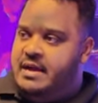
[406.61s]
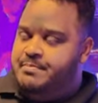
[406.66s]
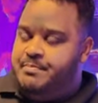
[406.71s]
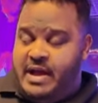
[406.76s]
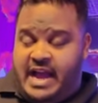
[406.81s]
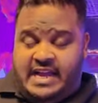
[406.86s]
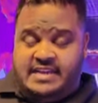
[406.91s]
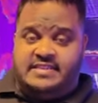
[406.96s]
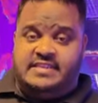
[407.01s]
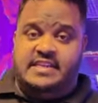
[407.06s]

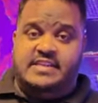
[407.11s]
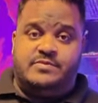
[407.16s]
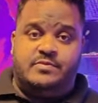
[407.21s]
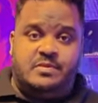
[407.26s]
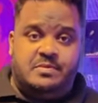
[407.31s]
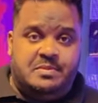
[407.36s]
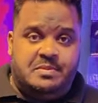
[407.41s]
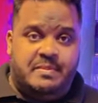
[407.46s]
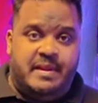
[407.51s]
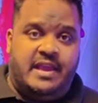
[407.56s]
Pisces
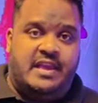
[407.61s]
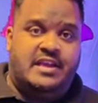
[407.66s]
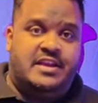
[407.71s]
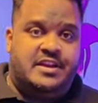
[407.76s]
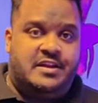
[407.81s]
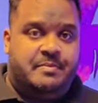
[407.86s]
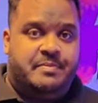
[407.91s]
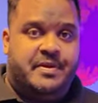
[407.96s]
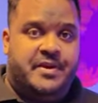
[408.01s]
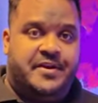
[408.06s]
will be making
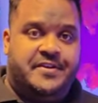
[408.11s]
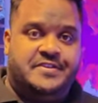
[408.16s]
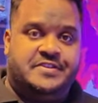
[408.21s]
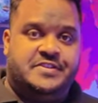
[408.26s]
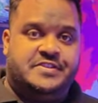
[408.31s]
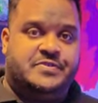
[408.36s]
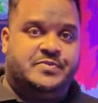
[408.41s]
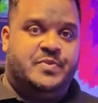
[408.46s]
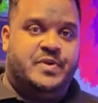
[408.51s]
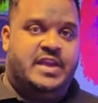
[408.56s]
an
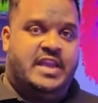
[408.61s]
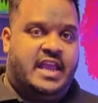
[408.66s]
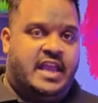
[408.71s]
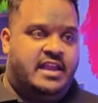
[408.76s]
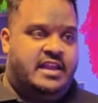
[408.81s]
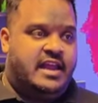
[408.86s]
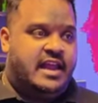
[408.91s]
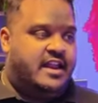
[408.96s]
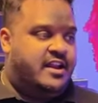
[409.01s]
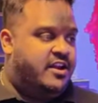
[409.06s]
appearance this
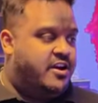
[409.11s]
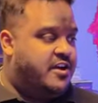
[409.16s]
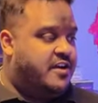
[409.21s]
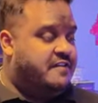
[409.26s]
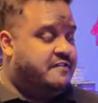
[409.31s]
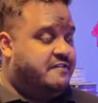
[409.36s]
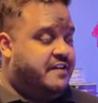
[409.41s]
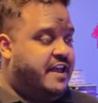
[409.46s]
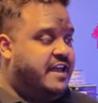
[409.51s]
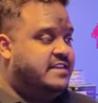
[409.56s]
weekend at
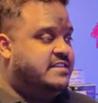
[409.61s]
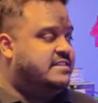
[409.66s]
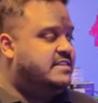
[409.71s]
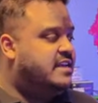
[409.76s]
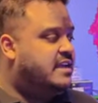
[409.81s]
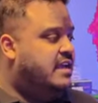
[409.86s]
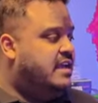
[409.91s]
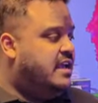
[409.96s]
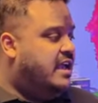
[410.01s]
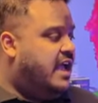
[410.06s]
our event,
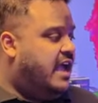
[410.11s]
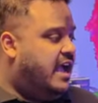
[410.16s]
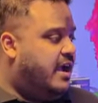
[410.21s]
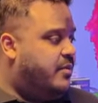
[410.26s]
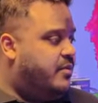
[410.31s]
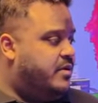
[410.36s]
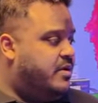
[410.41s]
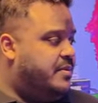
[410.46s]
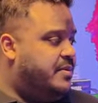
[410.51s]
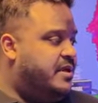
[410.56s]

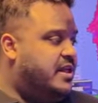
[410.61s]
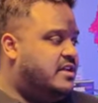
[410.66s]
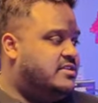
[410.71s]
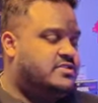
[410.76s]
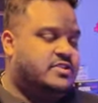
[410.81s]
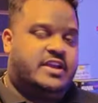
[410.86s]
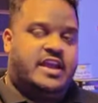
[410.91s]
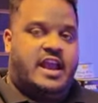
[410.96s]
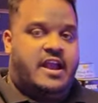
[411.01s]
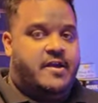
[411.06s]
and we'll be
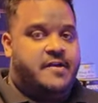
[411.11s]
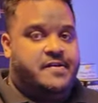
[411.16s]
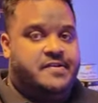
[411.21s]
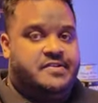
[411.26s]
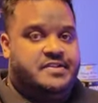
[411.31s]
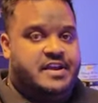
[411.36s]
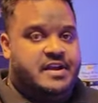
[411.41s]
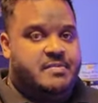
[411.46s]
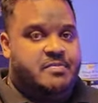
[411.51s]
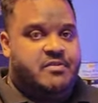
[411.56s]
also
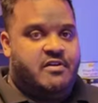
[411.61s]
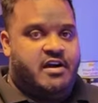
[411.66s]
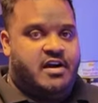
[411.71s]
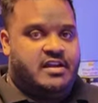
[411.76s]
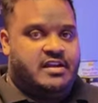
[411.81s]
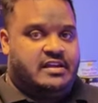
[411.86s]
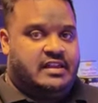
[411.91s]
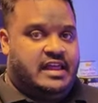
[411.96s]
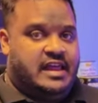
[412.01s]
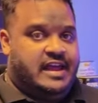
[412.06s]
carrying their
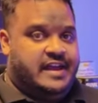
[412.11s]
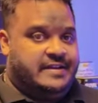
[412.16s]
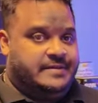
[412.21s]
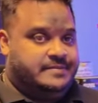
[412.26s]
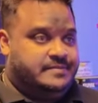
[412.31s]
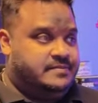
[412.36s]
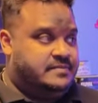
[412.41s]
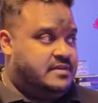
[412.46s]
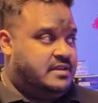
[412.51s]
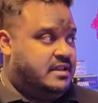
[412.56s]
product line.
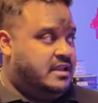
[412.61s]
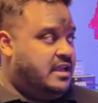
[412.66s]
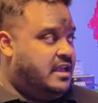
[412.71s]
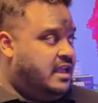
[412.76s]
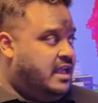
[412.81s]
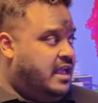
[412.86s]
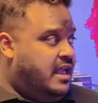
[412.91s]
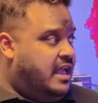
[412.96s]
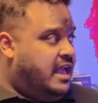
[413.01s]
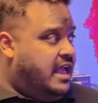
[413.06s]

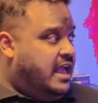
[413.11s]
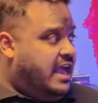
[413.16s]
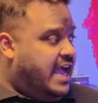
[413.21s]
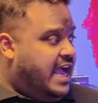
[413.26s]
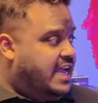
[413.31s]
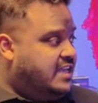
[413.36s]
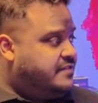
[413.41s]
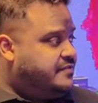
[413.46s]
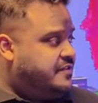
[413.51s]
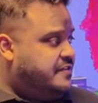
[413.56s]

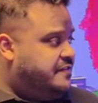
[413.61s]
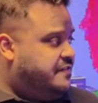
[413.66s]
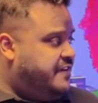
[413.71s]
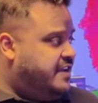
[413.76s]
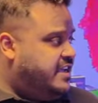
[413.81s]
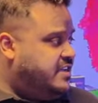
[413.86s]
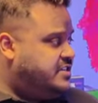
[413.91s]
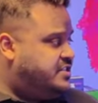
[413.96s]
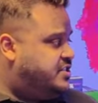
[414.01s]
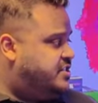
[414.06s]
As for
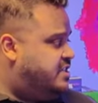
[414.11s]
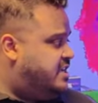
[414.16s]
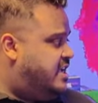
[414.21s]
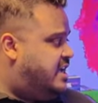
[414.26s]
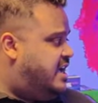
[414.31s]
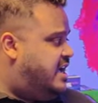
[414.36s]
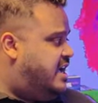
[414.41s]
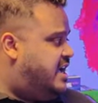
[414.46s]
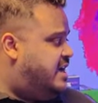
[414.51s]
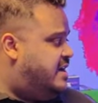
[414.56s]
fish,
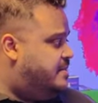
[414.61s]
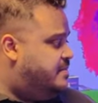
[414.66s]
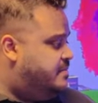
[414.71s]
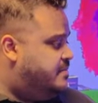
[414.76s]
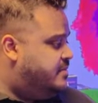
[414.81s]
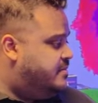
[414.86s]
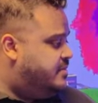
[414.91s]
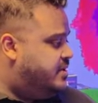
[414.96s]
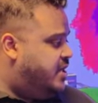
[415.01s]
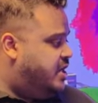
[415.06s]

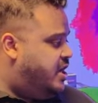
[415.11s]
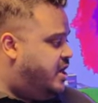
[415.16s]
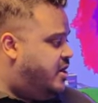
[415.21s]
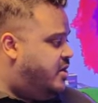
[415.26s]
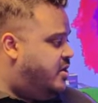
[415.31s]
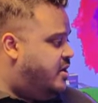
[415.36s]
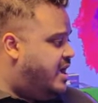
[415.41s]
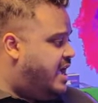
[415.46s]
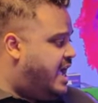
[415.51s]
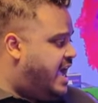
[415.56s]
you
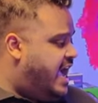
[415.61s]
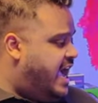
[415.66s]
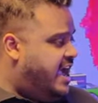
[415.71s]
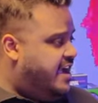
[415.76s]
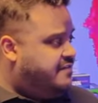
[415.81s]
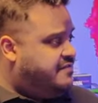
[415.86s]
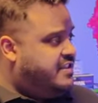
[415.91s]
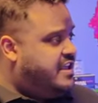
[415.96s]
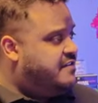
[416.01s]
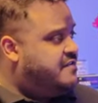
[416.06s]
know,
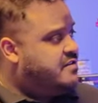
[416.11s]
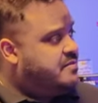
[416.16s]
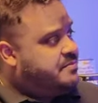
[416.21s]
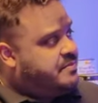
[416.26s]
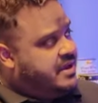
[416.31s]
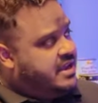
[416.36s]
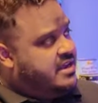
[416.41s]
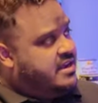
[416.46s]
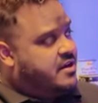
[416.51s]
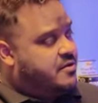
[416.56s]
I've never
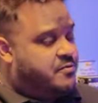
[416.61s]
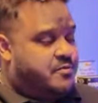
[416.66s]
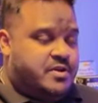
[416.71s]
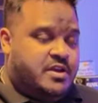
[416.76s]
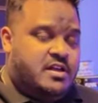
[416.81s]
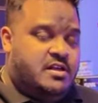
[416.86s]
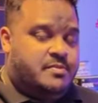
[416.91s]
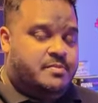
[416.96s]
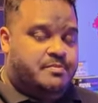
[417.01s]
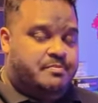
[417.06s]
been a
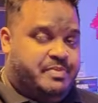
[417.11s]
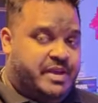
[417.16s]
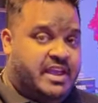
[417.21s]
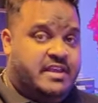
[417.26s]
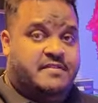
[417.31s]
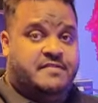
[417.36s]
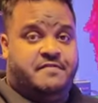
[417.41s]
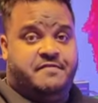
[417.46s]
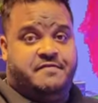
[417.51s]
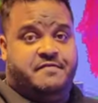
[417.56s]
real
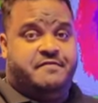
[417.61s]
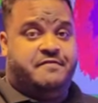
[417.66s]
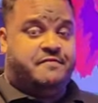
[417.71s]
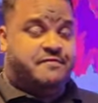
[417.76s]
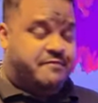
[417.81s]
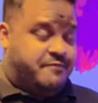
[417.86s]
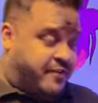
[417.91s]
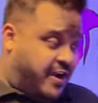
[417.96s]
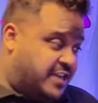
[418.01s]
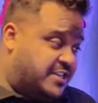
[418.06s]
big
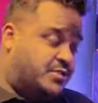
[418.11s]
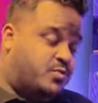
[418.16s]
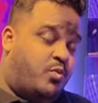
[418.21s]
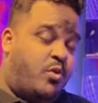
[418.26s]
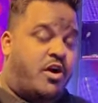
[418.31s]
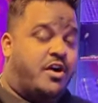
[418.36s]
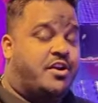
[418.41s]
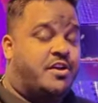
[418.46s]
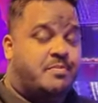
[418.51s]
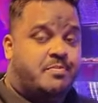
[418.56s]

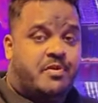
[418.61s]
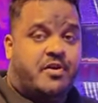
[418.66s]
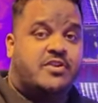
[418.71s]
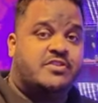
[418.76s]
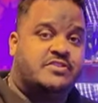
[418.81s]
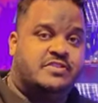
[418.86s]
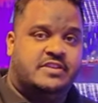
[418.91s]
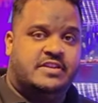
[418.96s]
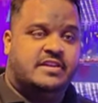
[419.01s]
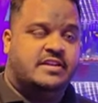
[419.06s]
freshwater
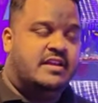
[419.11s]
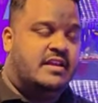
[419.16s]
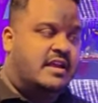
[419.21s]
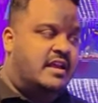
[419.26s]
person.